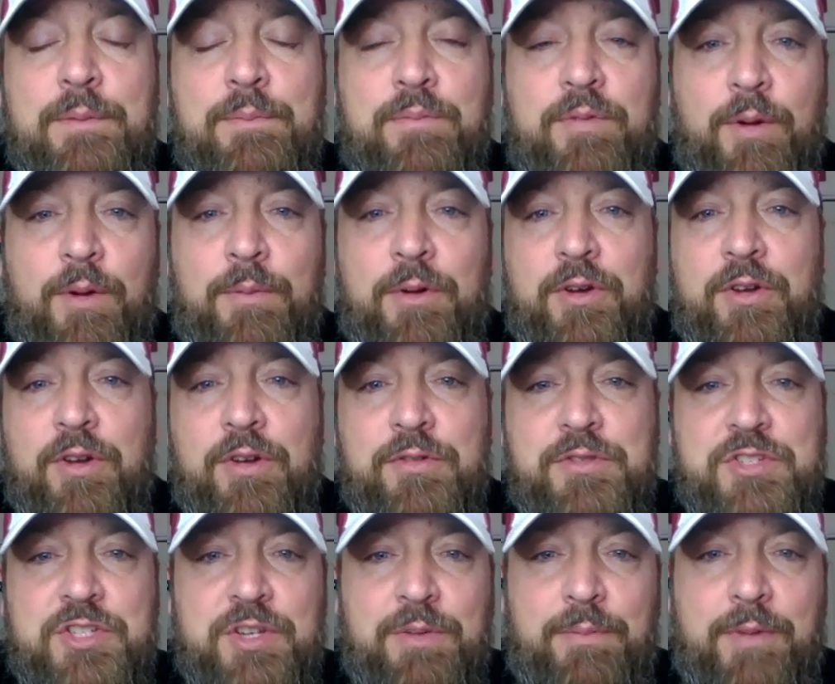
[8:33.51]
Promo
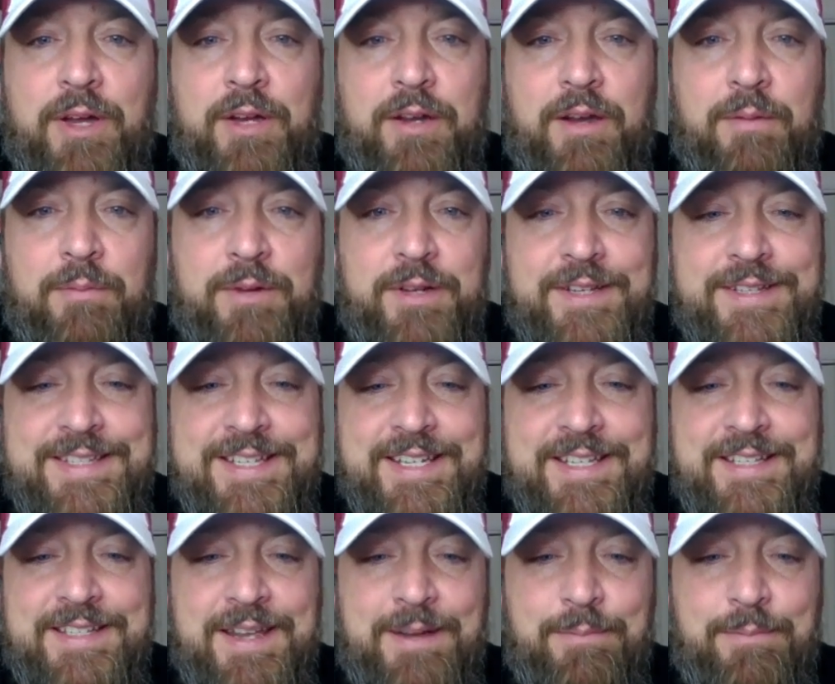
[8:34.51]
code Jim Montgomery to
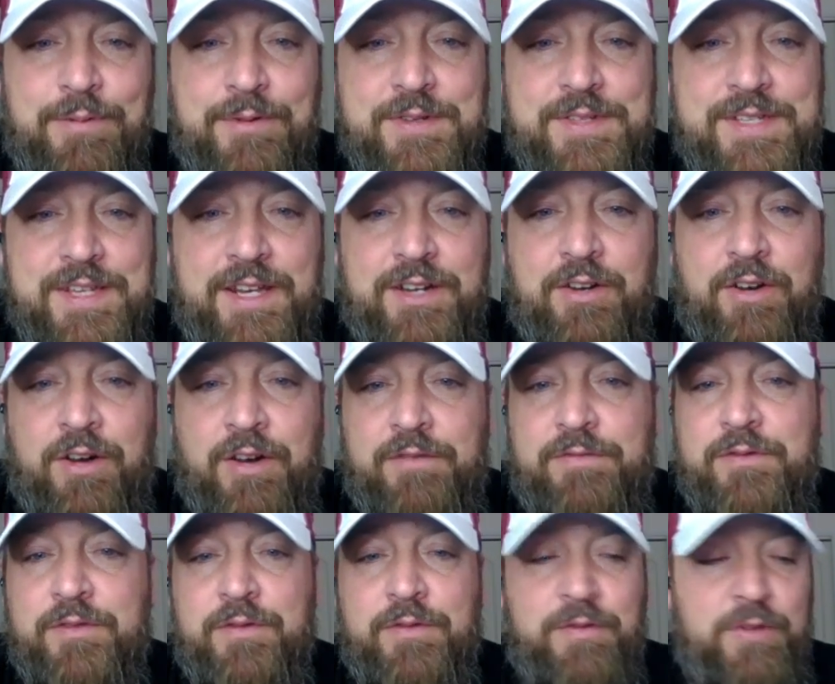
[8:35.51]
take 10%
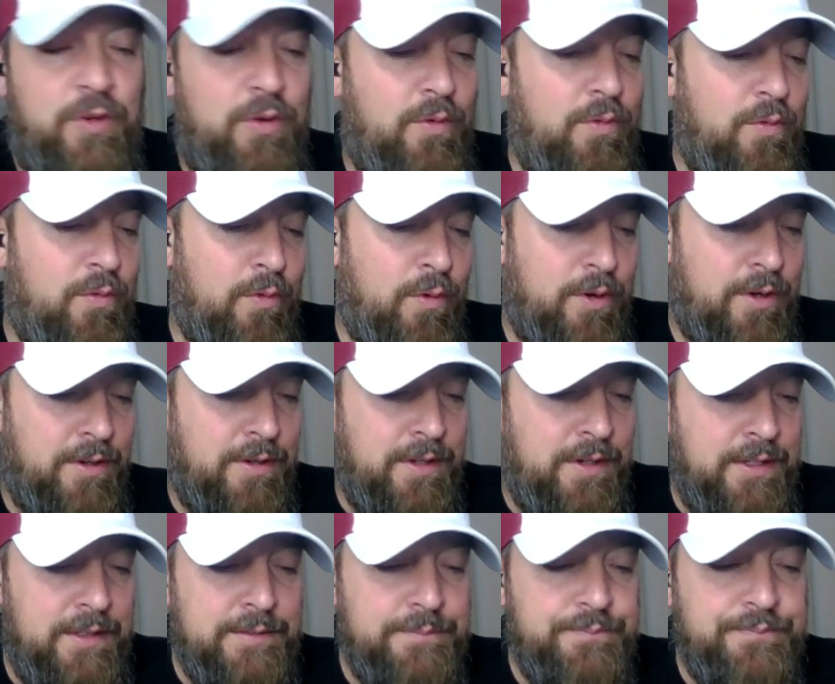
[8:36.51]
off of your order.
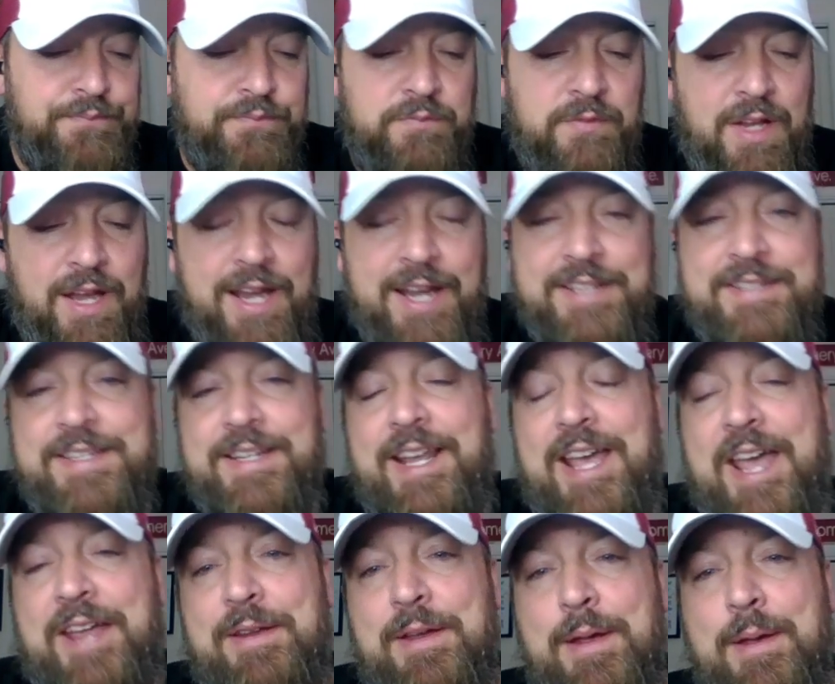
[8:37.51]
All right,
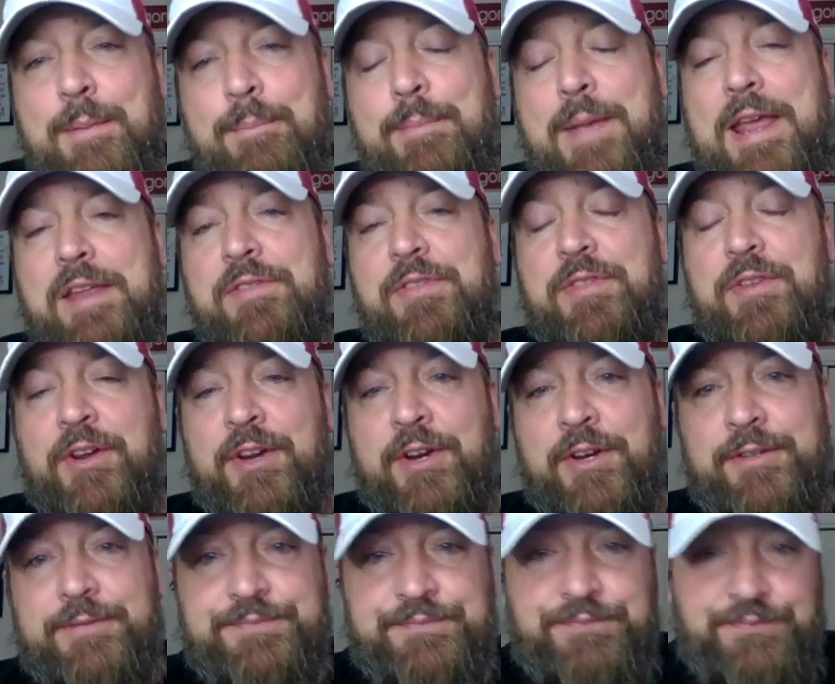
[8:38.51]
today, May 3rd.